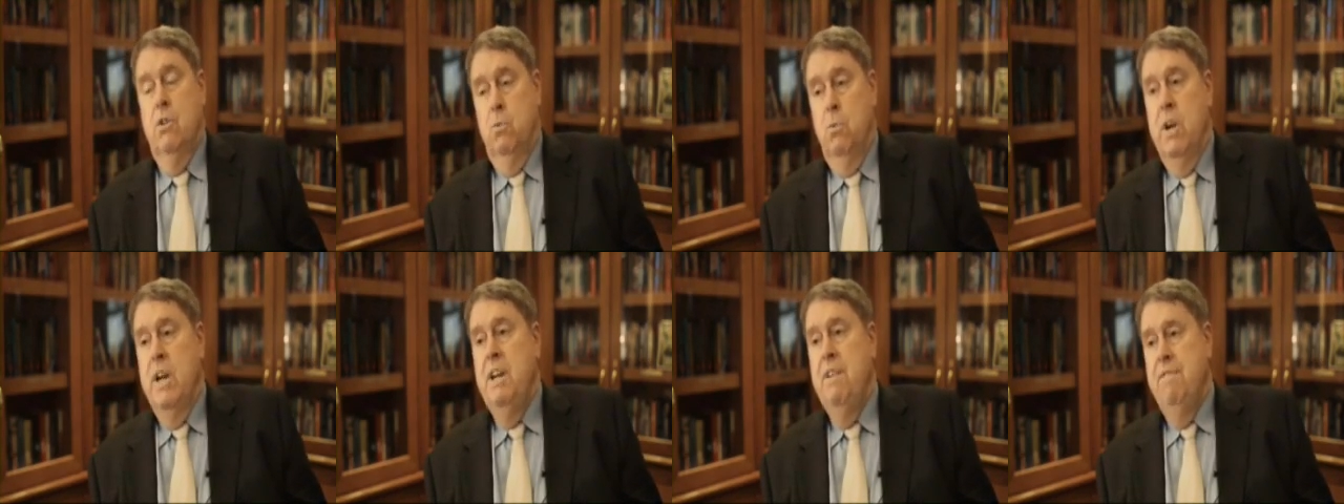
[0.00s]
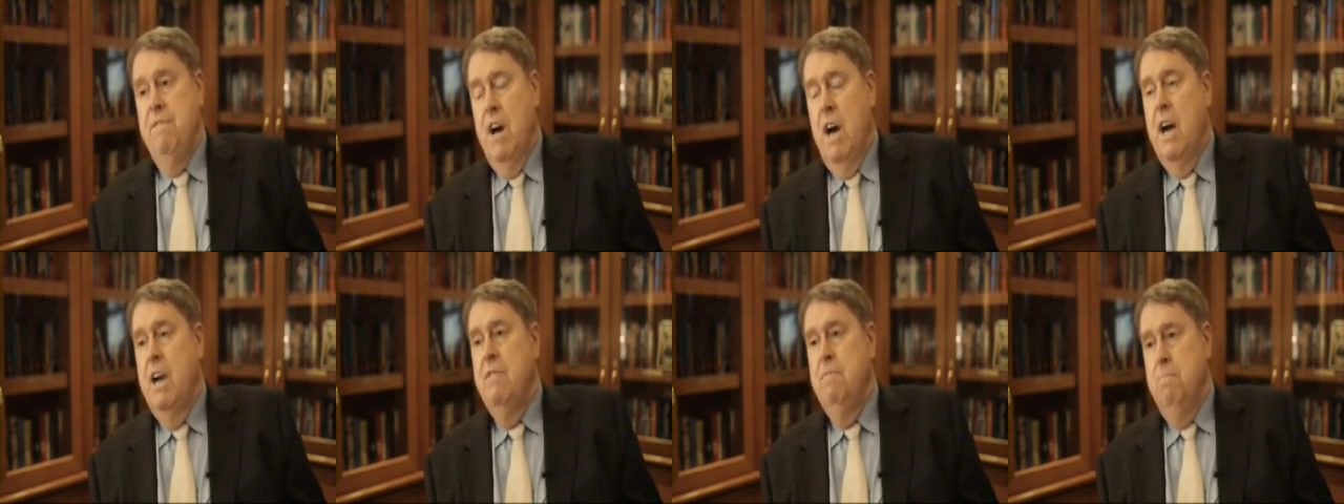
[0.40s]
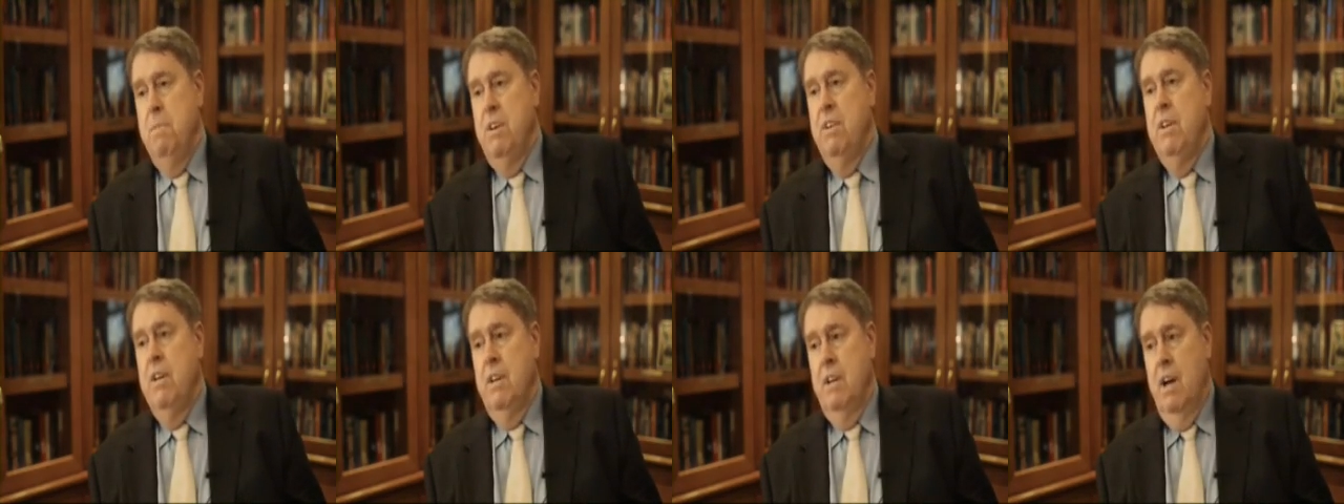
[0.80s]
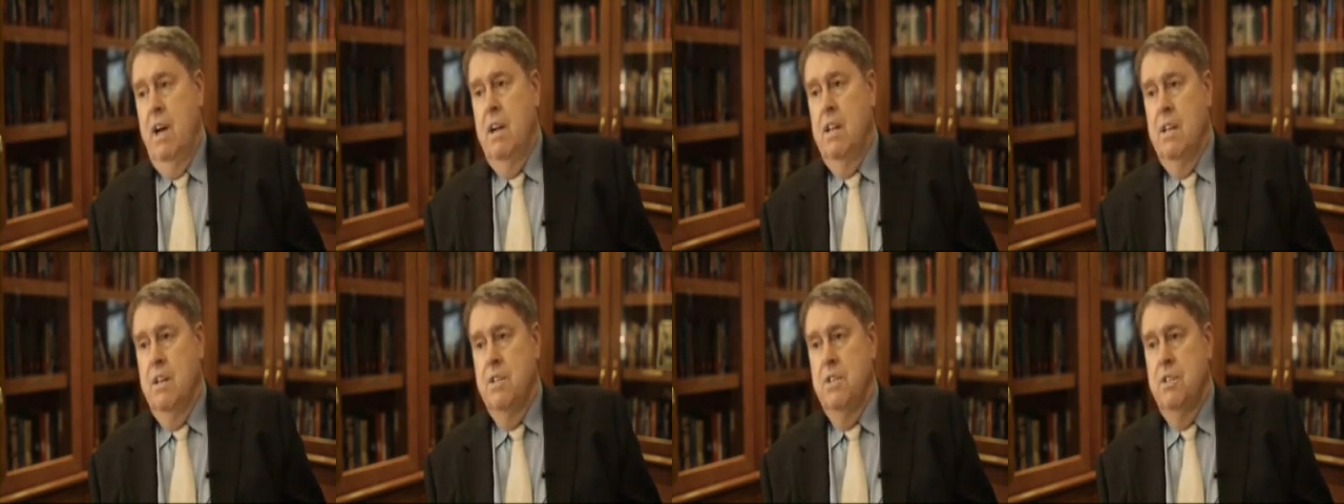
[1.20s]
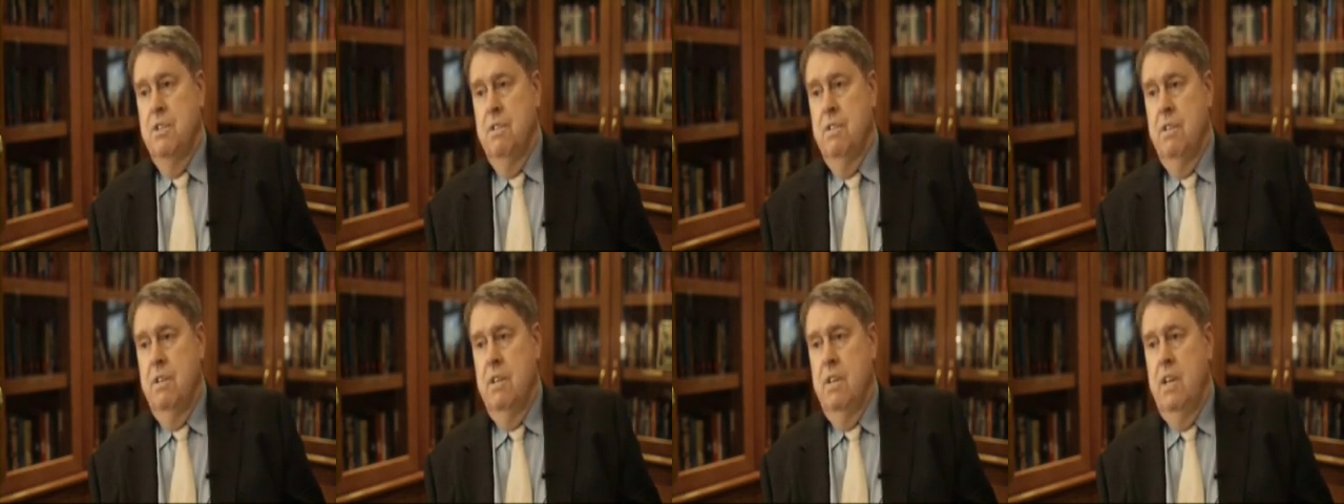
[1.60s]
$25 million.
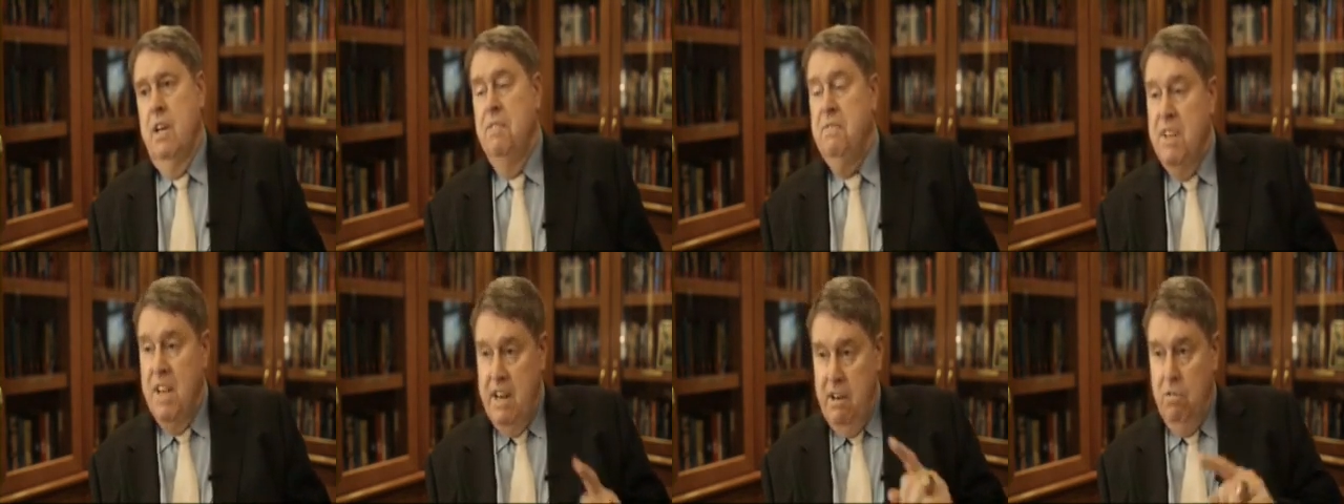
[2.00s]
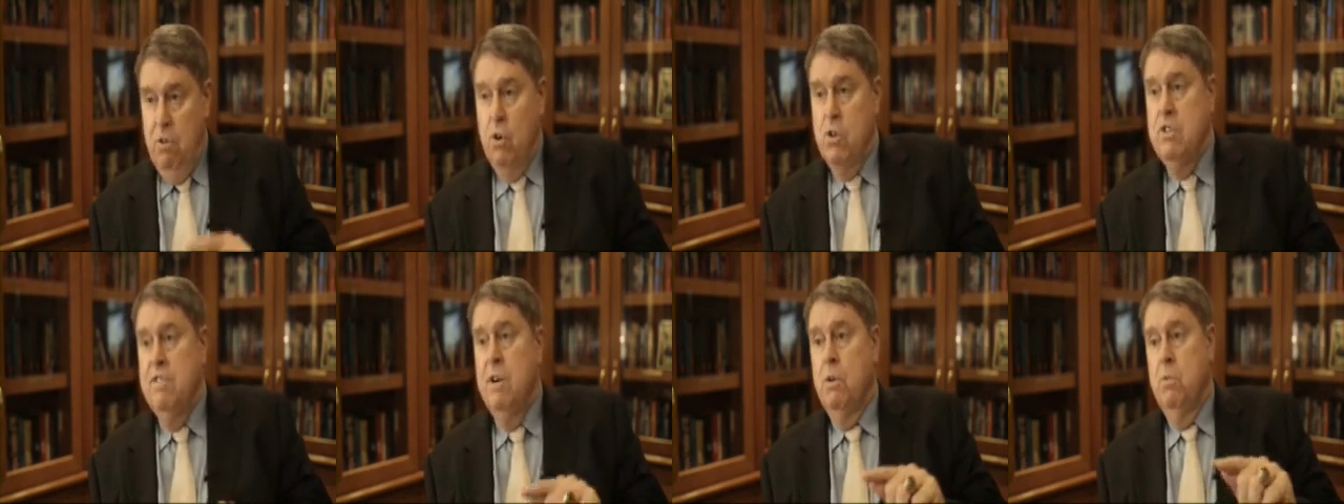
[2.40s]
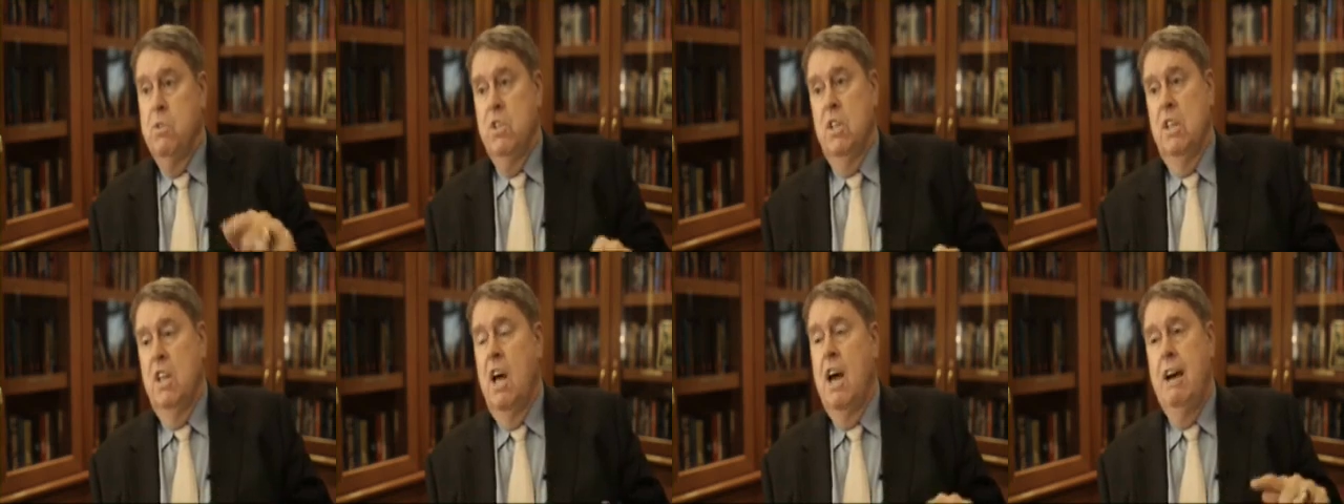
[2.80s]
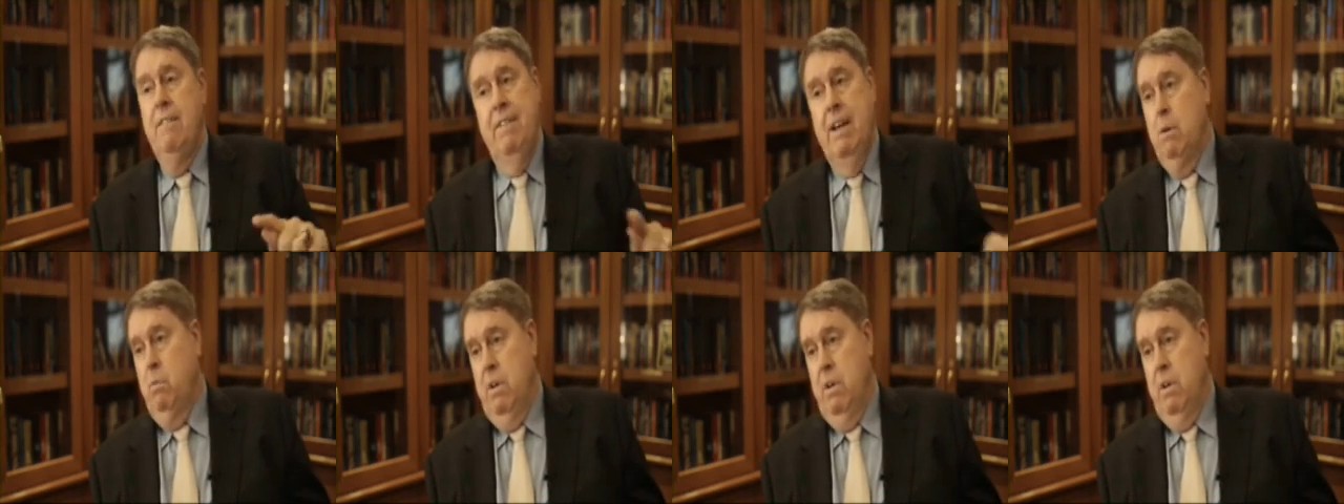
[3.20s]
If Teddy Roosevelt was alive,